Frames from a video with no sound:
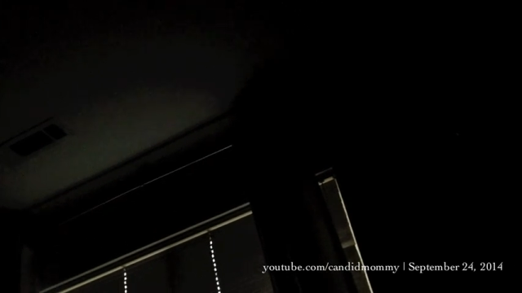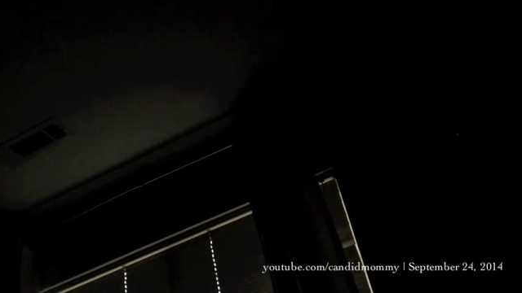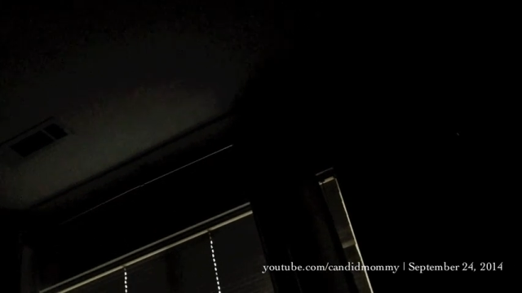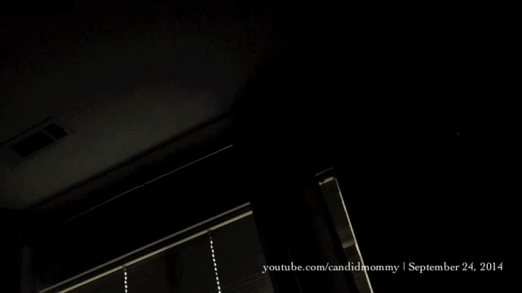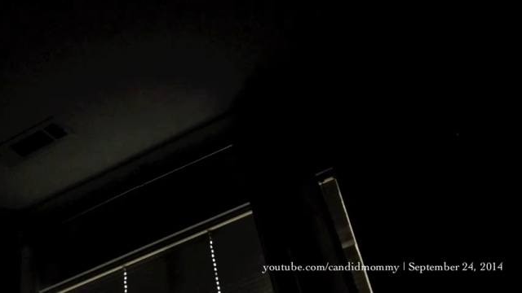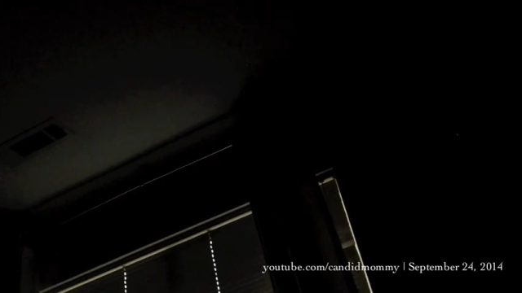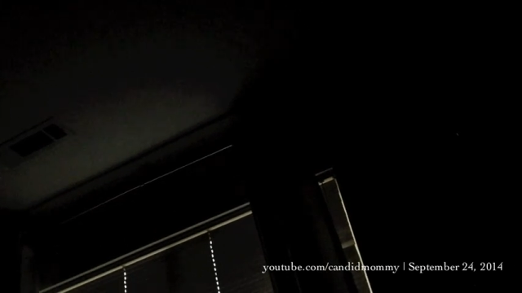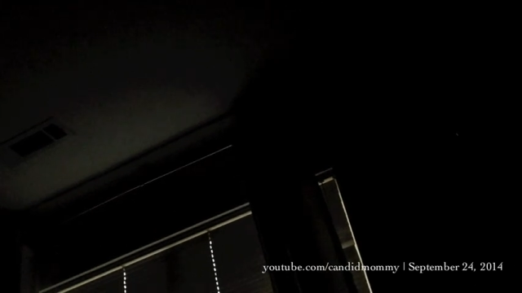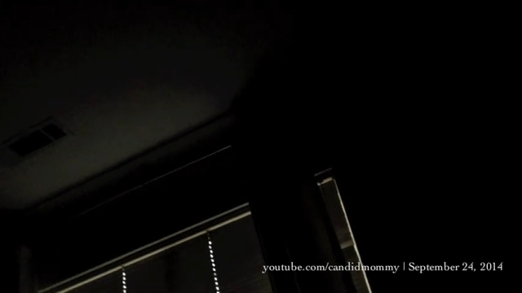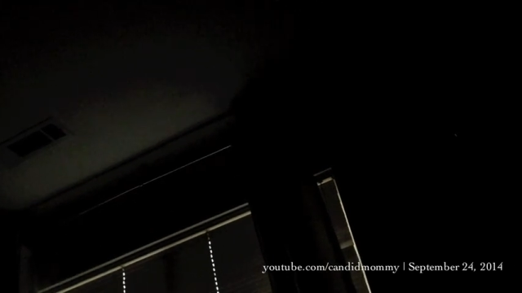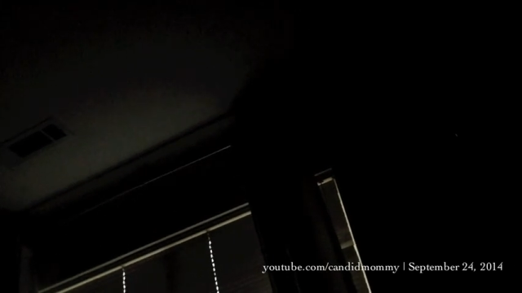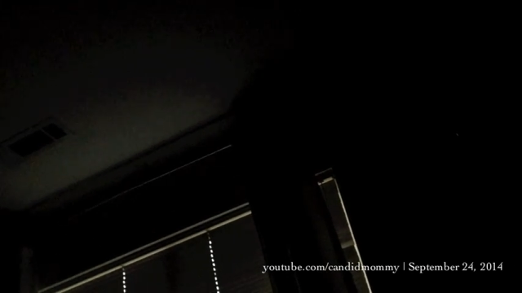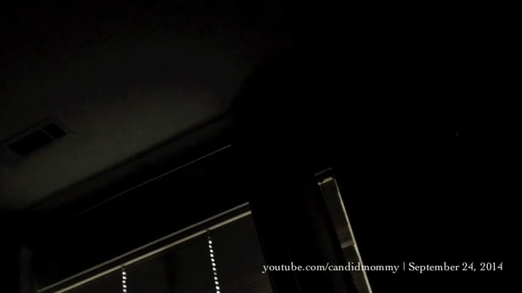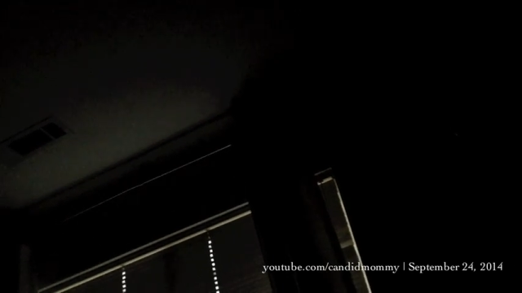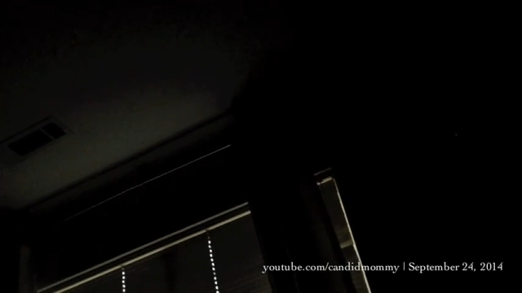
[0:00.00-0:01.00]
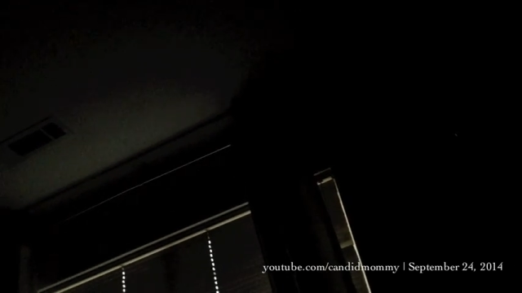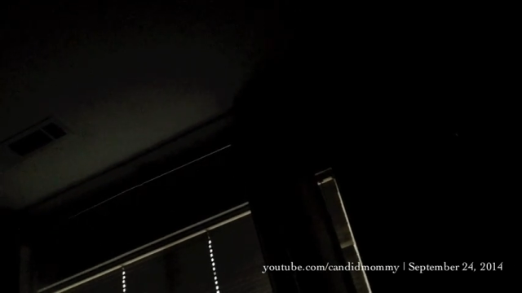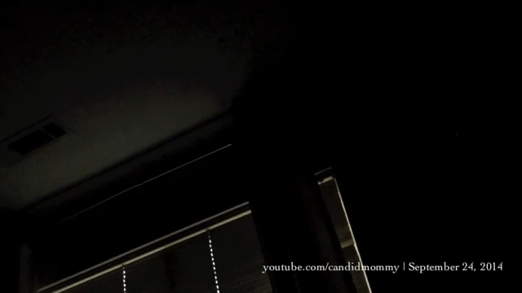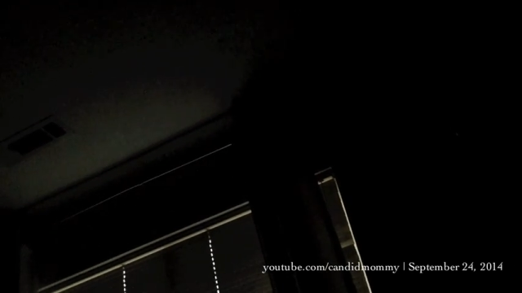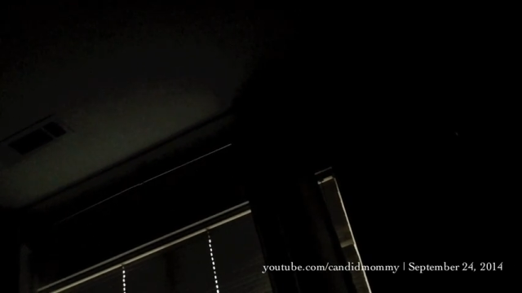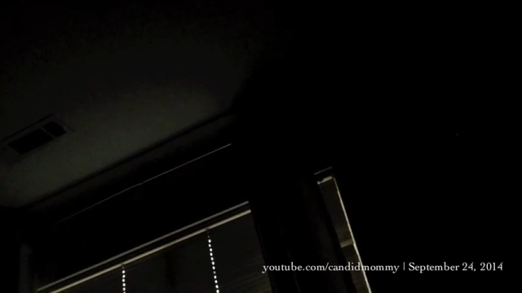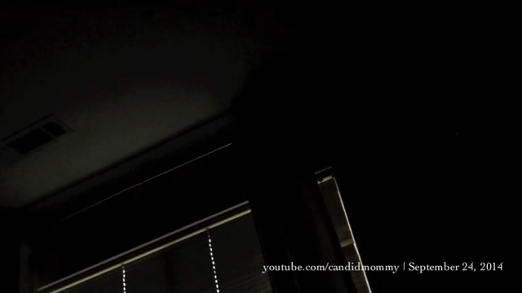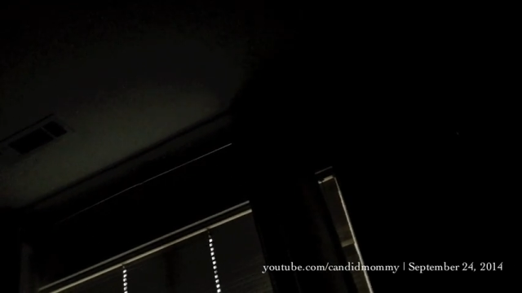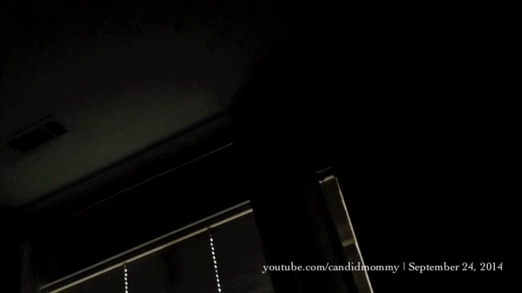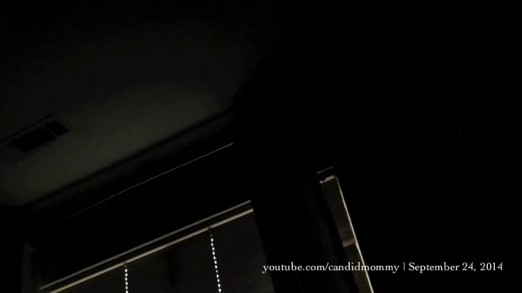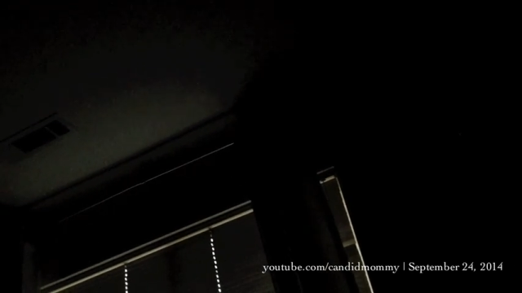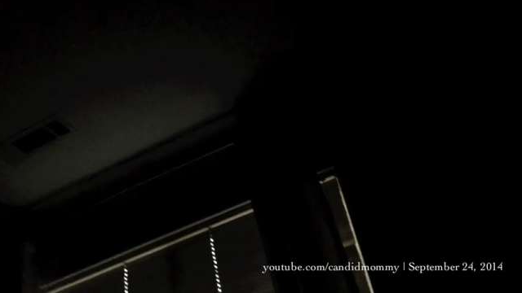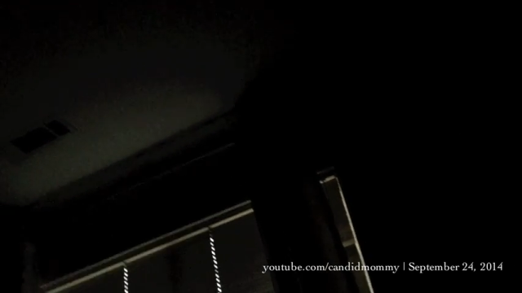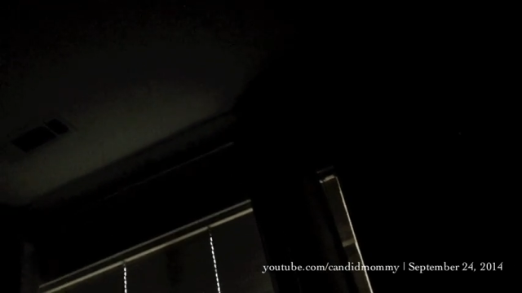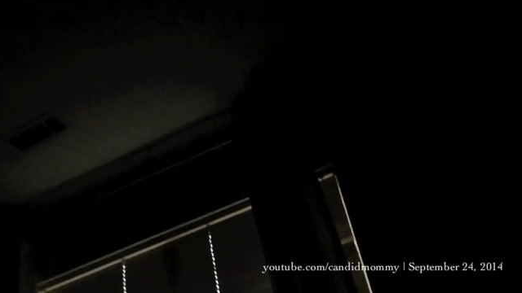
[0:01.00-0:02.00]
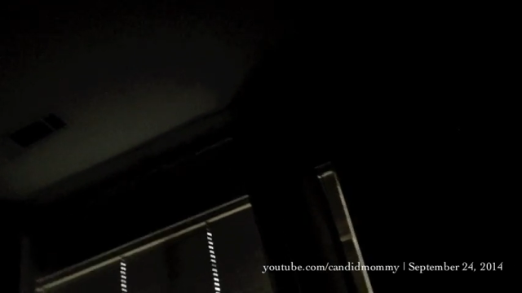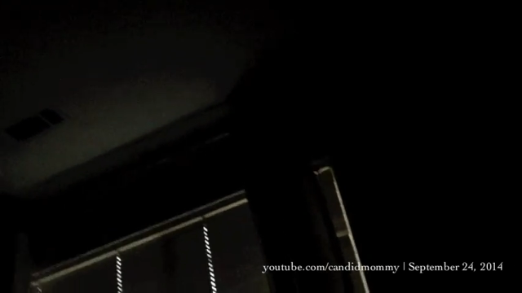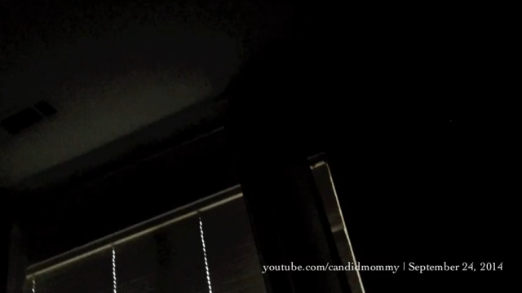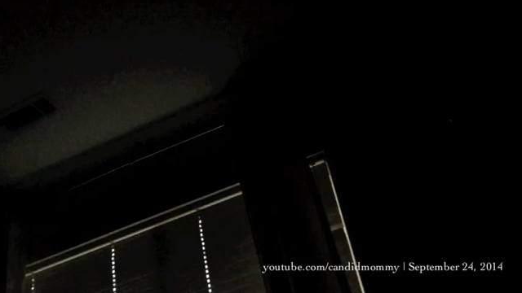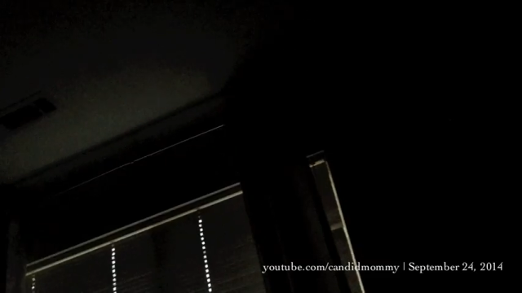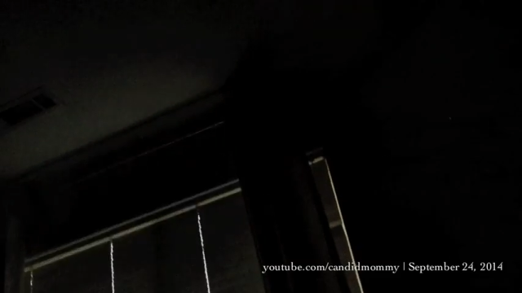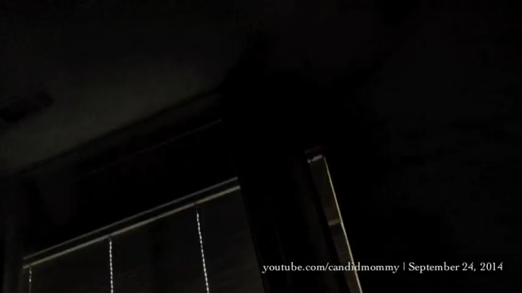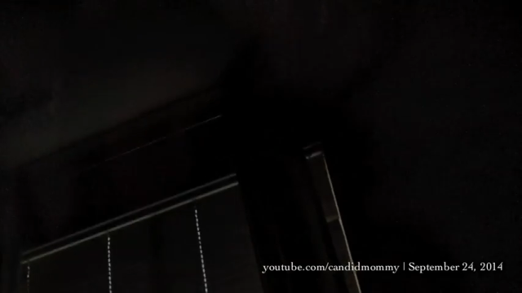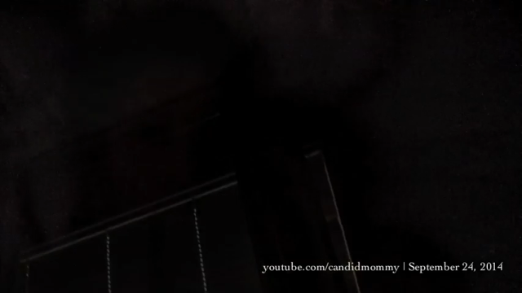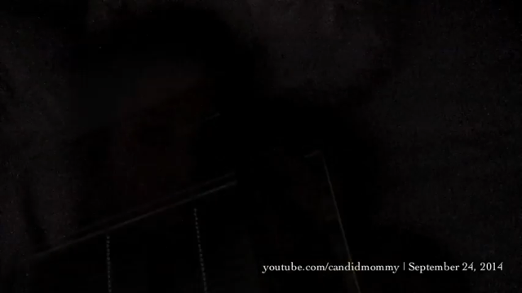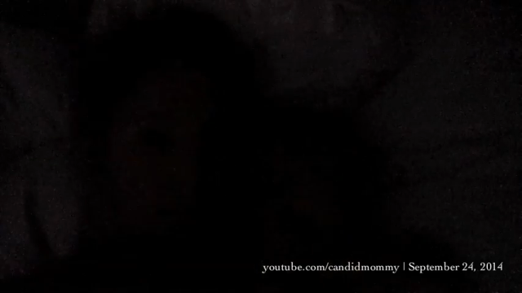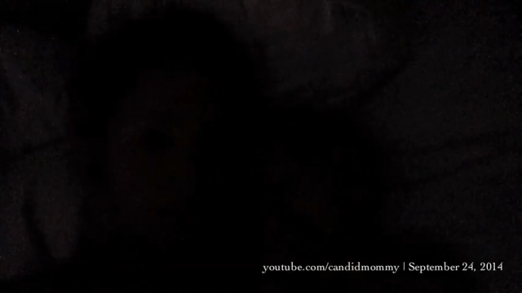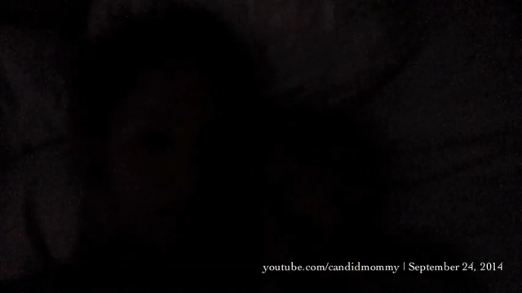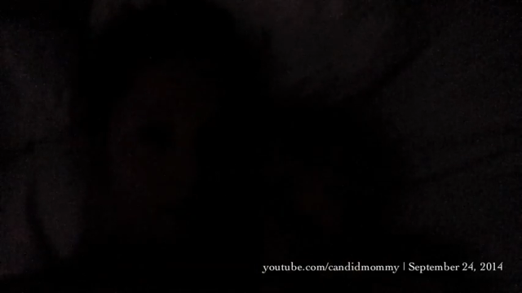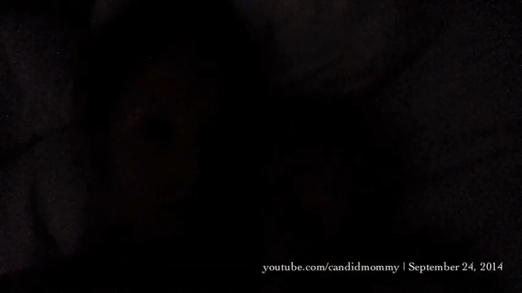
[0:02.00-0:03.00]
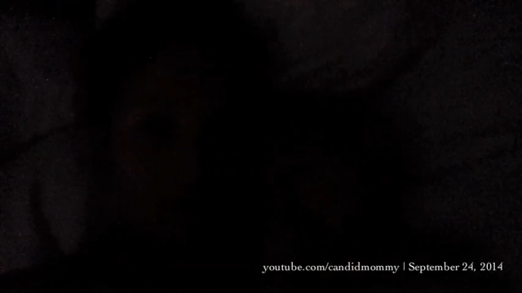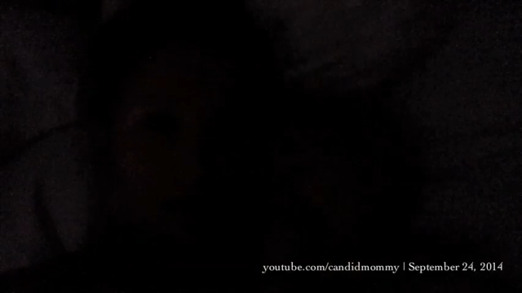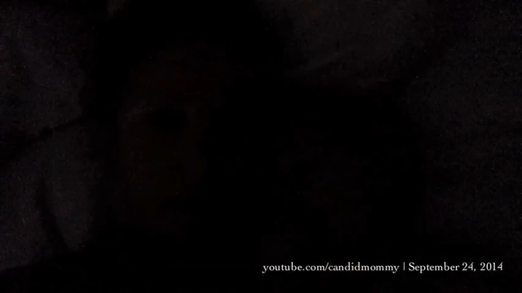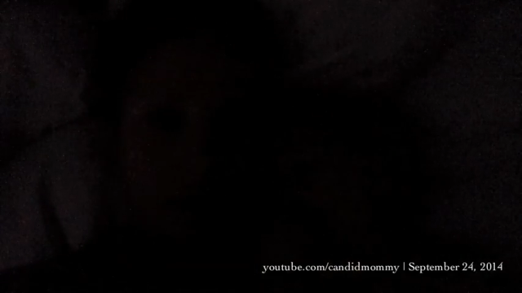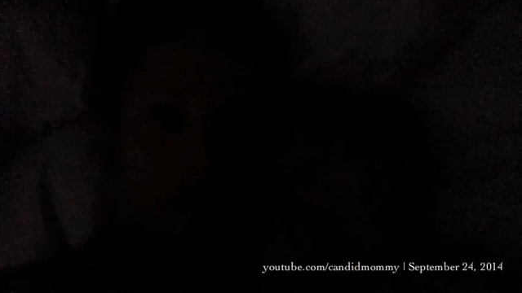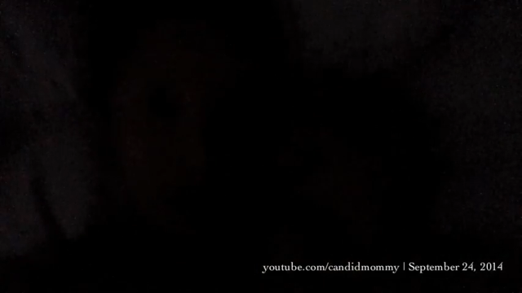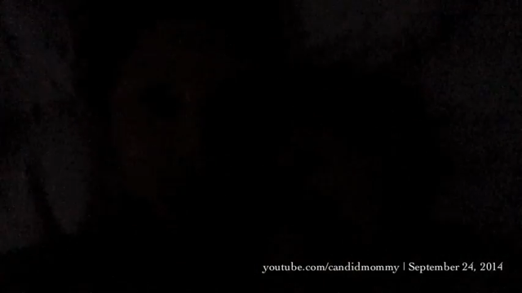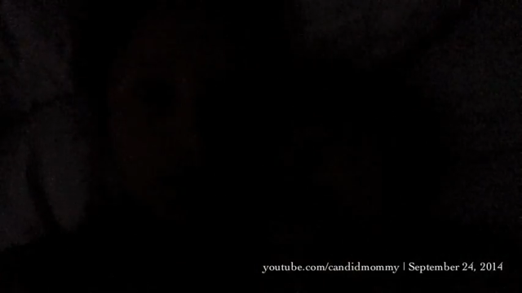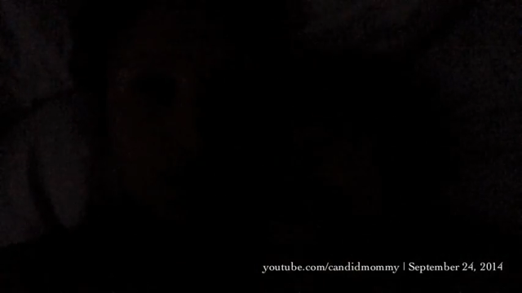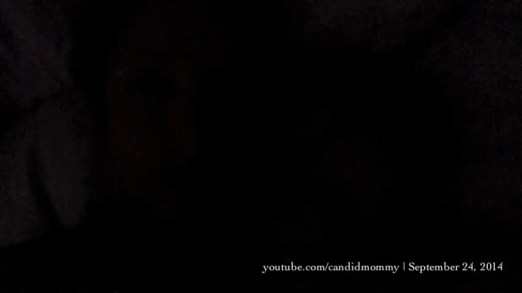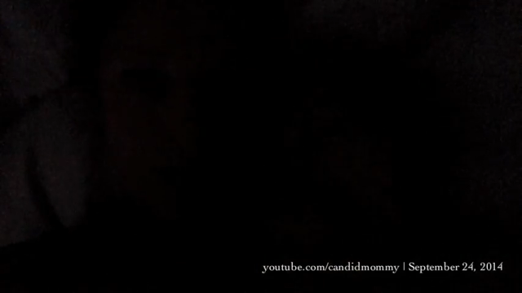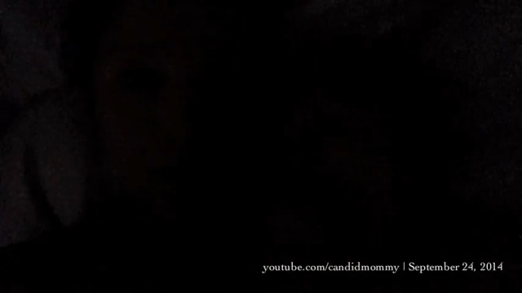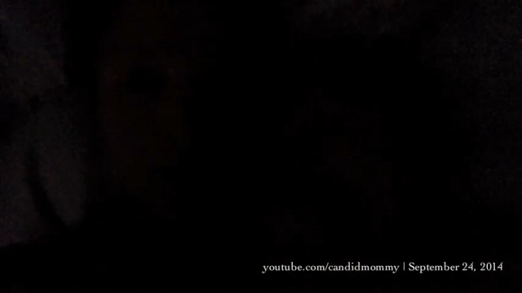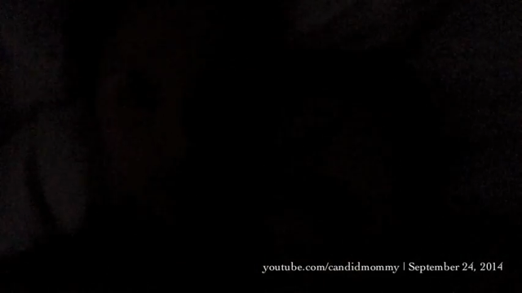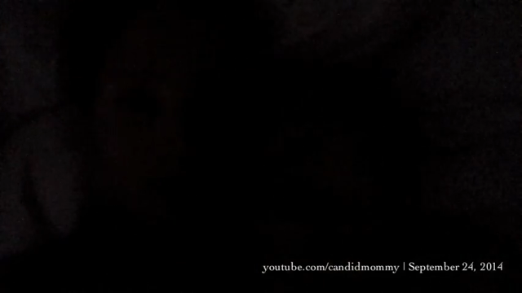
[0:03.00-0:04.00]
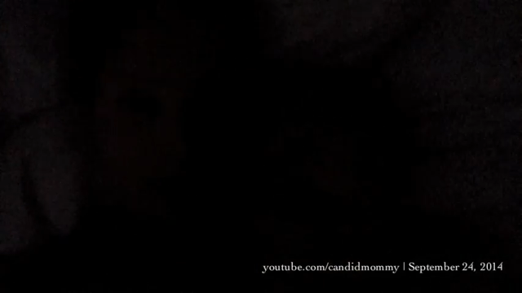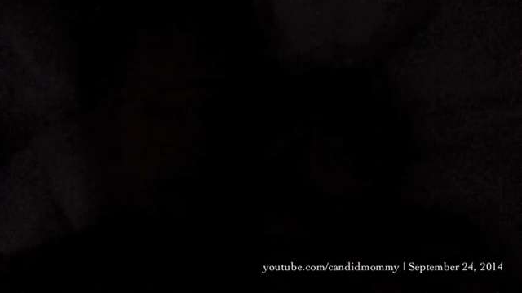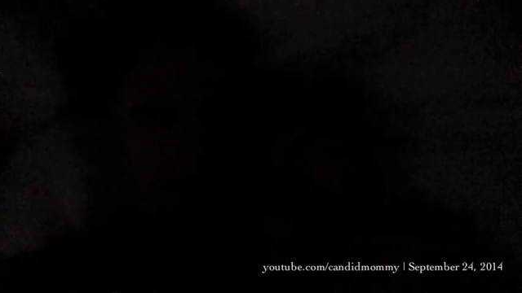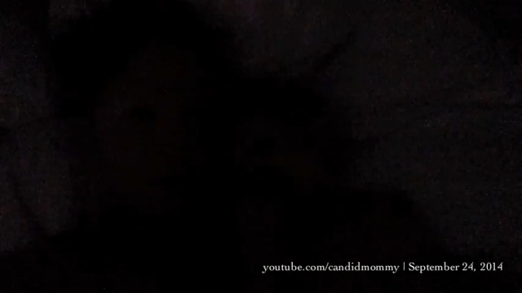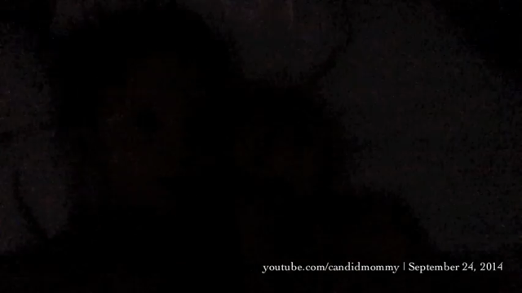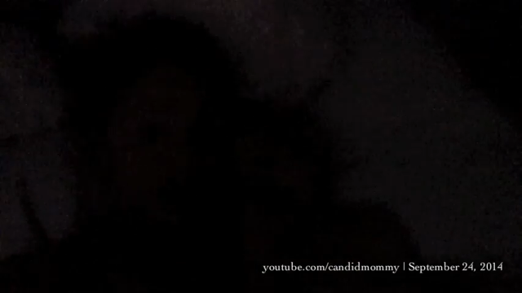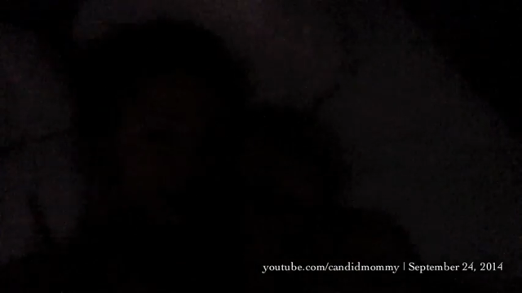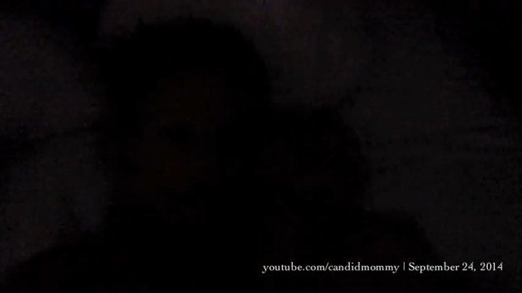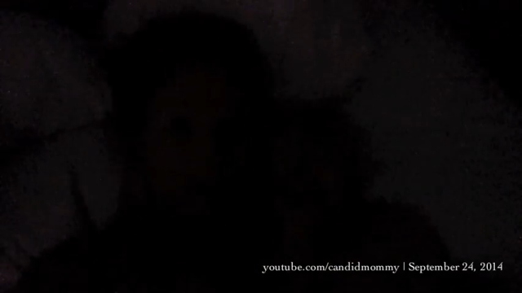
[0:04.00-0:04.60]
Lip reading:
[unreadable: no face in view]